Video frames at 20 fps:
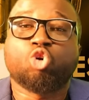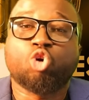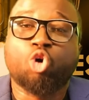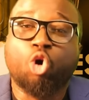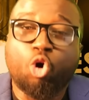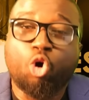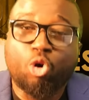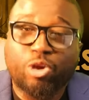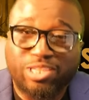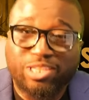
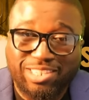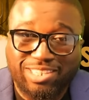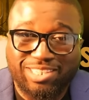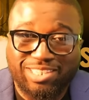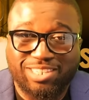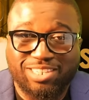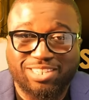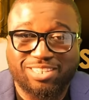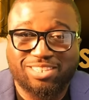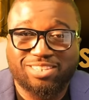
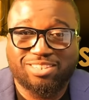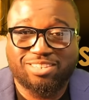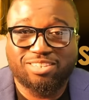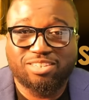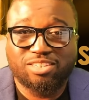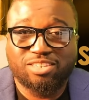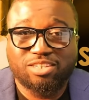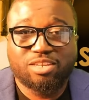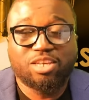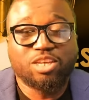
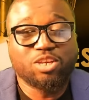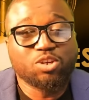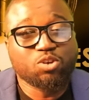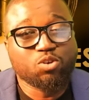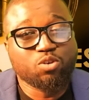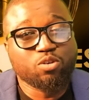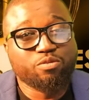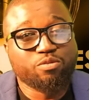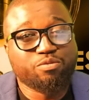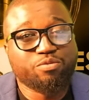coexist in
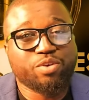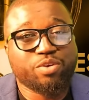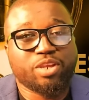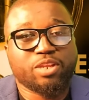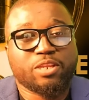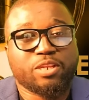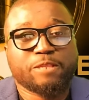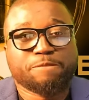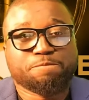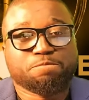good
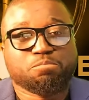faith.